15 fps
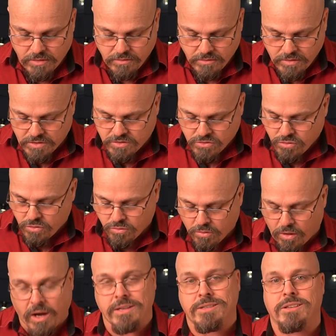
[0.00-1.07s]
This
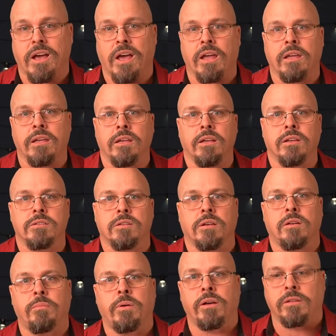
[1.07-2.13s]
too, I say, is
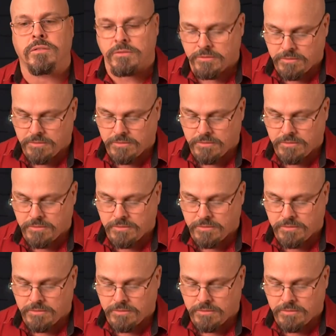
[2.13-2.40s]
Habel.